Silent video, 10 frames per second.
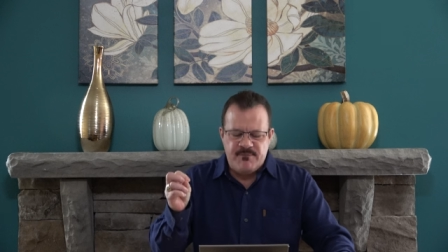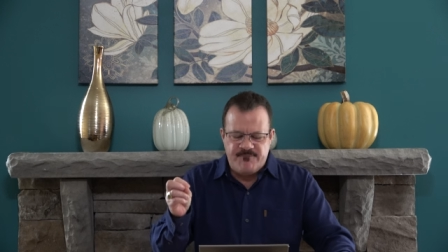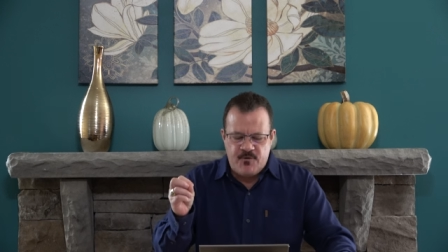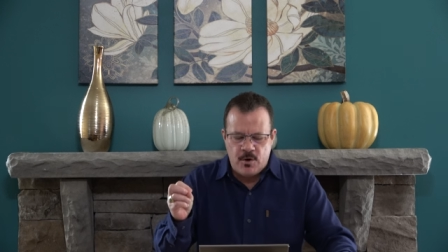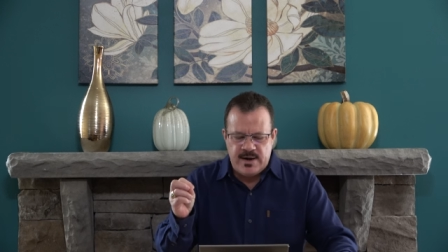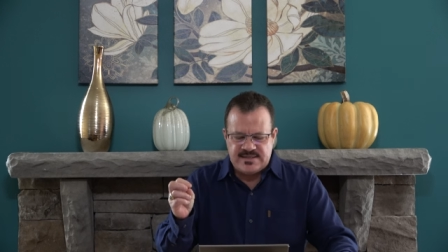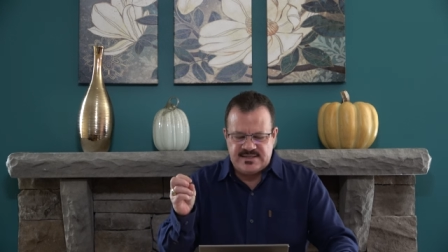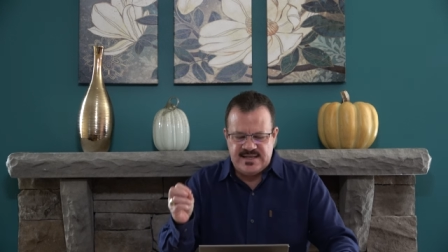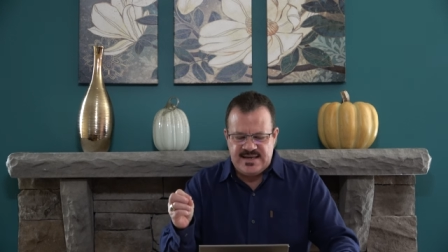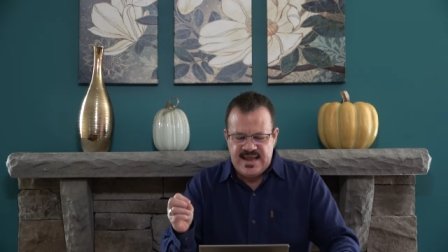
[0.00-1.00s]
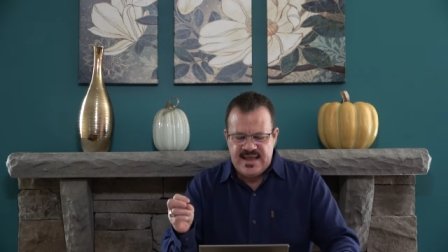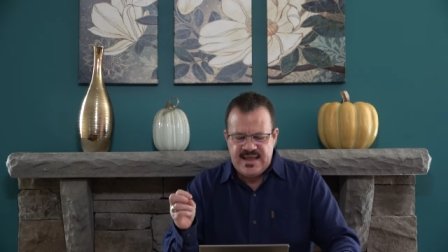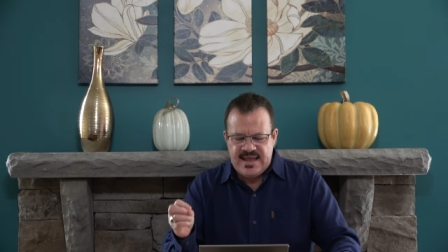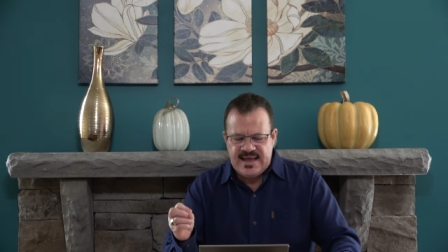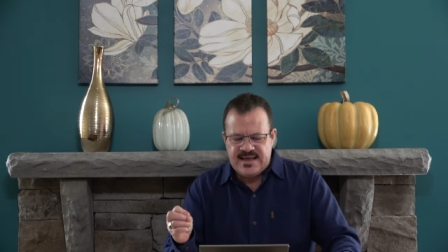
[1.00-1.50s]
before us today
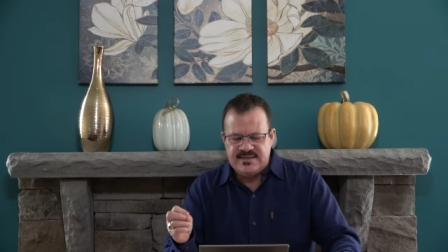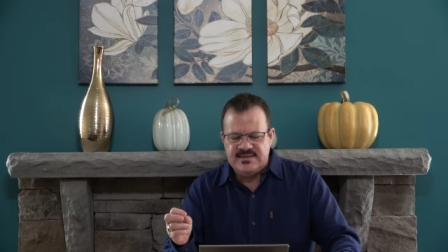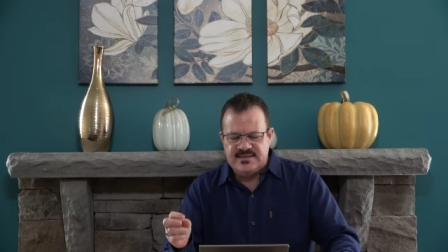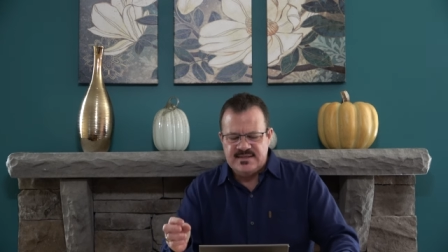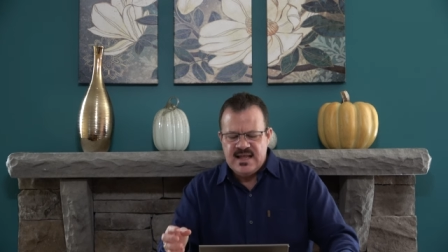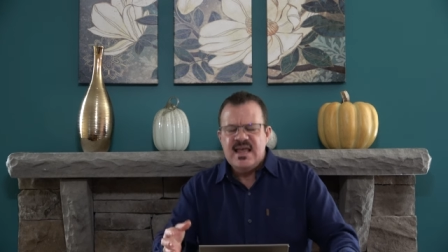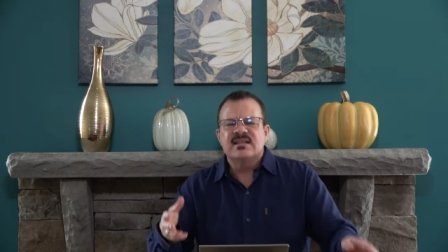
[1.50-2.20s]
is,